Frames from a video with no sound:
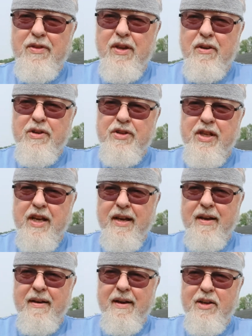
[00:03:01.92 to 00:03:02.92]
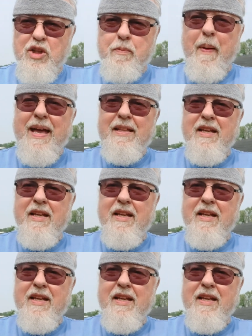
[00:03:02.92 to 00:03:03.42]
there's a spade